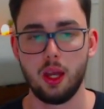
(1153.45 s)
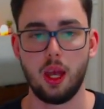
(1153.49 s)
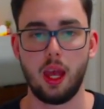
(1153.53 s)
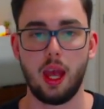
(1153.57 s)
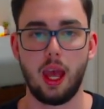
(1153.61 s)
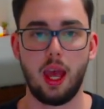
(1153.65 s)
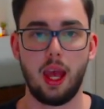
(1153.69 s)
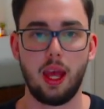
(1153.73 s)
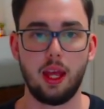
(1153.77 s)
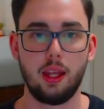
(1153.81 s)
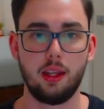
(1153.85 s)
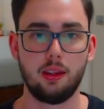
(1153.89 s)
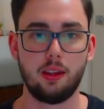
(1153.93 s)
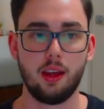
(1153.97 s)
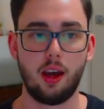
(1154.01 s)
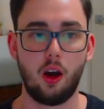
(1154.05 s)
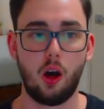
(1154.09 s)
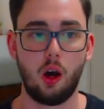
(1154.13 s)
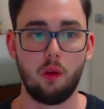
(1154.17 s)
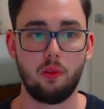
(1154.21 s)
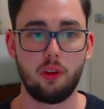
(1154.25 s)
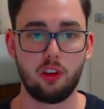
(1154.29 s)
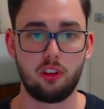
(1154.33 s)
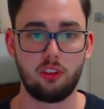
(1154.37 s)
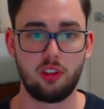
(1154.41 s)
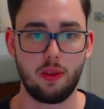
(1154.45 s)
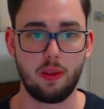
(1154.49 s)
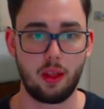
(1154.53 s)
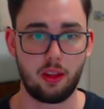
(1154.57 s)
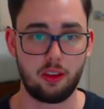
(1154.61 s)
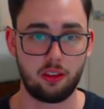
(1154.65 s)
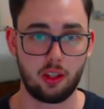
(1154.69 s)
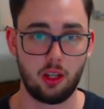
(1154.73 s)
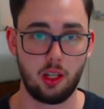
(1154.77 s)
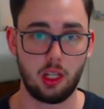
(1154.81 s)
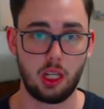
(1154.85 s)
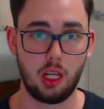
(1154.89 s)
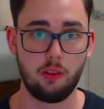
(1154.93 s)
And obviously that's
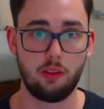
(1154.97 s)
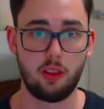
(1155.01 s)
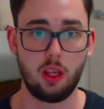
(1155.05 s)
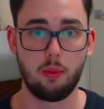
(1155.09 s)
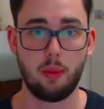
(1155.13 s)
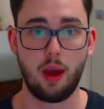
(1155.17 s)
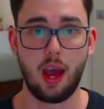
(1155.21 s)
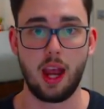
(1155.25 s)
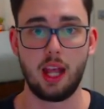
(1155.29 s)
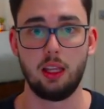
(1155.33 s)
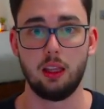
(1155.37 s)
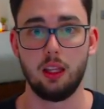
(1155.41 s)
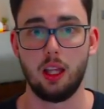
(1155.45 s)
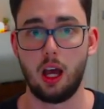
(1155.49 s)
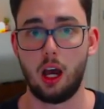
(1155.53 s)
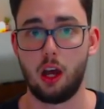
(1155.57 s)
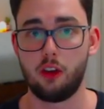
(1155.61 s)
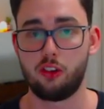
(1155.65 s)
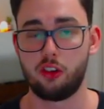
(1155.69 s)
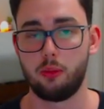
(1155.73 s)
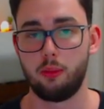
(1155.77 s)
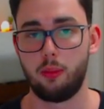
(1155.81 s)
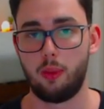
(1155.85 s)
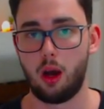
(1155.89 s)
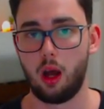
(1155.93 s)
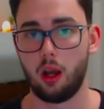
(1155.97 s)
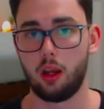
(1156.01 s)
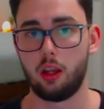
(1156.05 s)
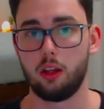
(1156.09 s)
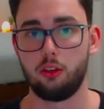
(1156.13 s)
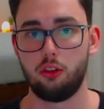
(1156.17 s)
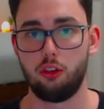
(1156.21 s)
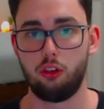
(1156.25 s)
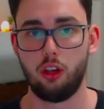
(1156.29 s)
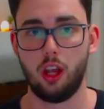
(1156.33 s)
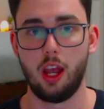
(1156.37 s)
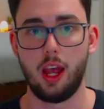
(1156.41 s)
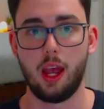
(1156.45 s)
going to give them a larger market
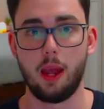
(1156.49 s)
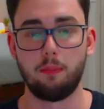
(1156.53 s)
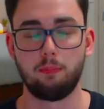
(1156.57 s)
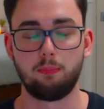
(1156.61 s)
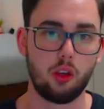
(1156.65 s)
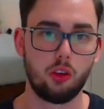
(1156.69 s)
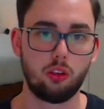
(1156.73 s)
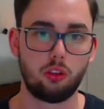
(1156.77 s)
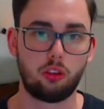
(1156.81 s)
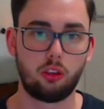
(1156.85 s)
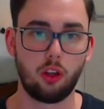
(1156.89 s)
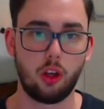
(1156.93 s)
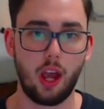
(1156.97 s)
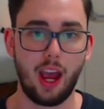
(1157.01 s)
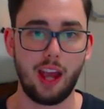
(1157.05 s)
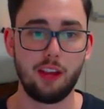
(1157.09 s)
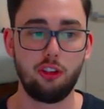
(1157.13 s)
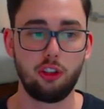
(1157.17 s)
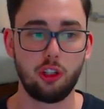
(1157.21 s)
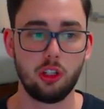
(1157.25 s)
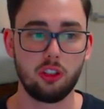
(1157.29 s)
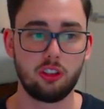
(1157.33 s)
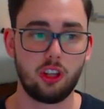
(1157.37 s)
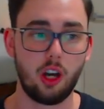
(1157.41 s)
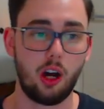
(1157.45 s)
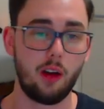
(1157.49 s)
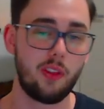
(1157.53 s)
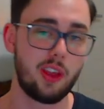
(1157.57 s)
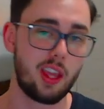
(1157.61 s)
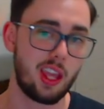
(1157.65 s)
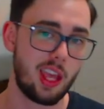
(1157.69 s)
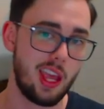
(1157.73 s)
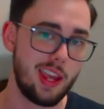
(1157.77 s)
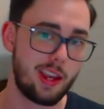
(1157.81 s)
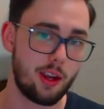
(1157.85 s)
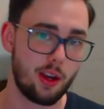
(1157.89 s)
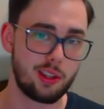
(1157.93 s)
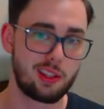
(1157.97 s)
share. So as you can tell, the
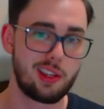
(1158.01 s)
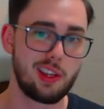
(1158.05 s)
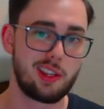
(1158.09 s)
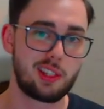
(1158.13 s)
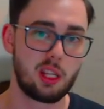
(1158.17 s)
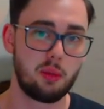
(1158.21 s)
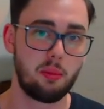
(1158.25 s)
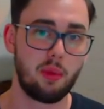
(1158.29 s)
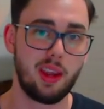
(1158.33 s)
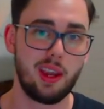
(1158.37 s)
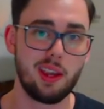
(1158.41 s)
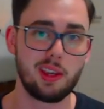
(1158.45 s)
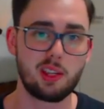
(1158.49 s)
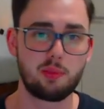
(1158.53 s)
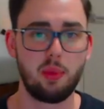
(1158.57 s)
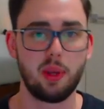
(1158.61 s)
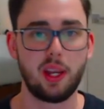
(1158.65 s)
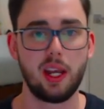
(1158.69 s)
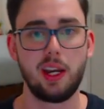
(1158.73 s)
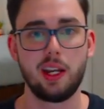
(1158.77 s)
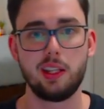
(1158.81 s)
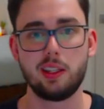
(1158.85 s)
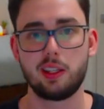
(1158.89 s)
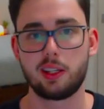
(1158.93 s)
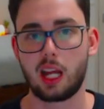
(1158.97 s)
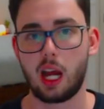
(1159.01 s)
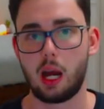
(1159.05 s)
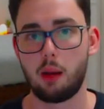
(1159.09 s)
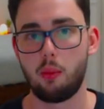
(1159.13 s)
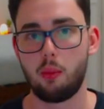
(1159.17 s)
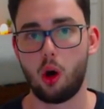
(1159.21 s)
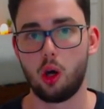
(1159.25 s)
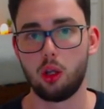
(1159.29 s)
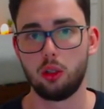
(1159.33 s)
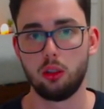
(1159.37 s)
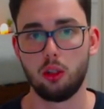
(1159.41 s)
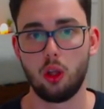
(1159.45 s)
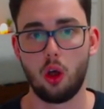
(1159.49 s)
ecosystem is beginning to come
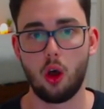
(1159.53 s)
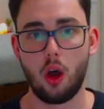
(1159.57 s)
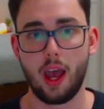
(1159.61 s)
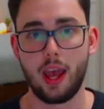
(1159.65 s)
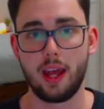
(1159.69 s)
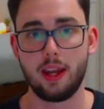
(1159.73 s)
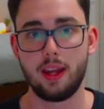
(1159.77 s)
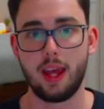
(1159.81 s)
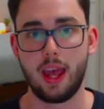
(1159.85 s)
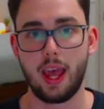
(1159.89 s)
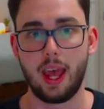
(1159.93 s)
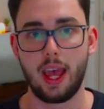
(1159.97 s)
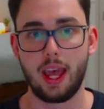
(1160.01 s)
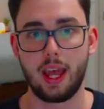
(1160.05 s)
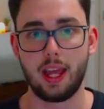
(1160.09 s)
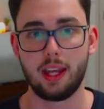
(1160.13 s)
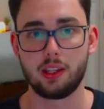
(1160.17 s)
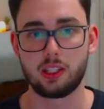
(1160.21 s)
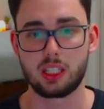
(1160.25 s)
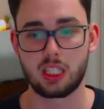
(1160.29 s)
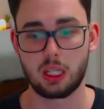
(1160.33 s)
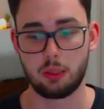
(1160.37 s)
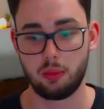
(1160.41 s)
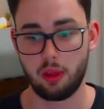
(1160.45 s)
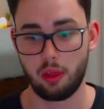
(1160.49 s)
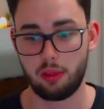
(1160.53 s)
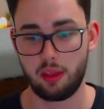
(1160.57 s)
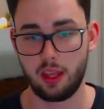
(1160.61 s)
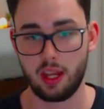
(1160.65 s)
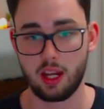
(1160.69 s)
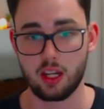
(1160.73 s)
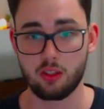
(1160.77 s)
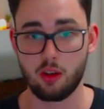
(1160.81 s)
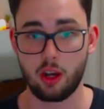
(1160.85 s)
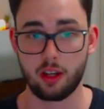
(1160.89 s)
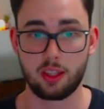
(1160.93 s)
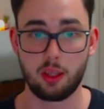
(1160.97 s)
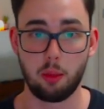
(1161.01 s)
online and some of the things
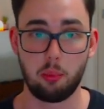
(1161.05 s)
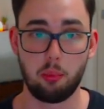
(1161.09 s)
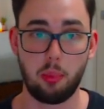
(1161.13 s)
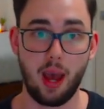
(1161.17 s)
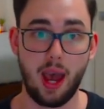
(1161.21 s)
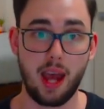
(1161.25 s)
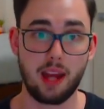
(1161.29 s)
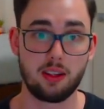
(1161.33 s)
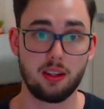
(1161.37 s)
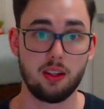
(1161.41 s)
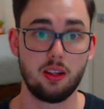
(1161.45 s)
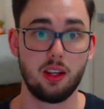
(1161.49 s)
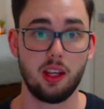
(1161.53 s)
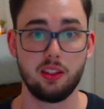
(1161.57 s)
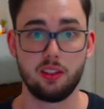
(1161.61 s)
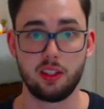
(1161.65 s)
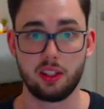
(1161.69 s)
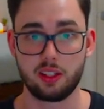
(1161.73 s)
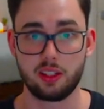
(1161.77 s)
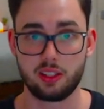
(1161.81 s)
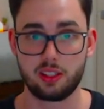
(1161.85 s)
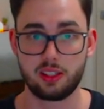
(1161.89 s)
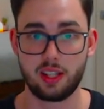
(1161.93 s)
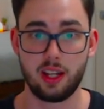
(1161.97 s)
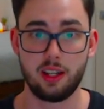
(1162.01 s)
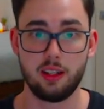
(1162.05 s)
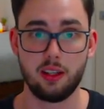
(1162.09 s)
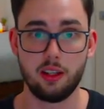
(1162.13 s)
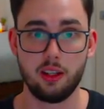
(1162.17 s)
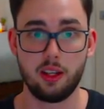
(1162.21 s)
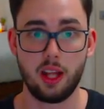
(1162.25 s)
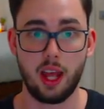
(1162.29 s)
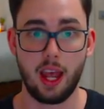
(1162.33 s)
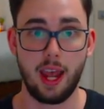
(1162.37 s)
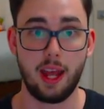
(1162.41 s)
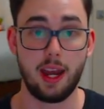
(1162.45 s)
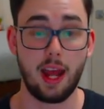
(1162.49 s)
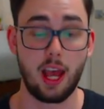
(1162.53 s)
like the patent is extended
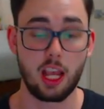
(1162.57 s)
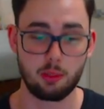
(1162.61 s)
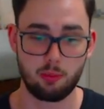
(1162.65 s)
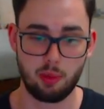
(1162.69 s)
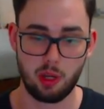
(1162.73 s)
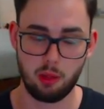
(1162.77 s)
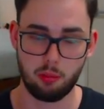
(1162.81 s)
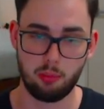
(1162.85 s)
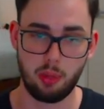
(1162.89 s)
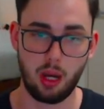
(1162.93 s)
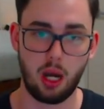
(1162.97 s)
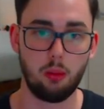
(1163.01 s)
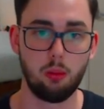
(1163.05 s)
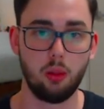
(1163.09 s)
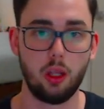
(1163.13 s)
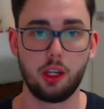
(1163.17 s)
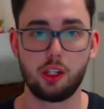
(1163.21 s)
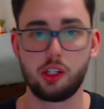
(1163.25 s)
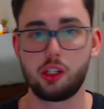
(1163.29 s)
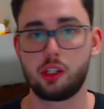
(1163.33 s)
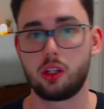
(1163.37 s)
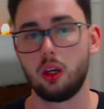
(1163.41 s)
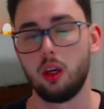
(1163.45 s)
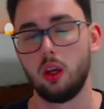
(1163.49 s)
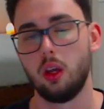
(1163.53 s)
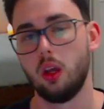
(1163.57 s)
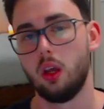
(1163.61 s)
and has been published.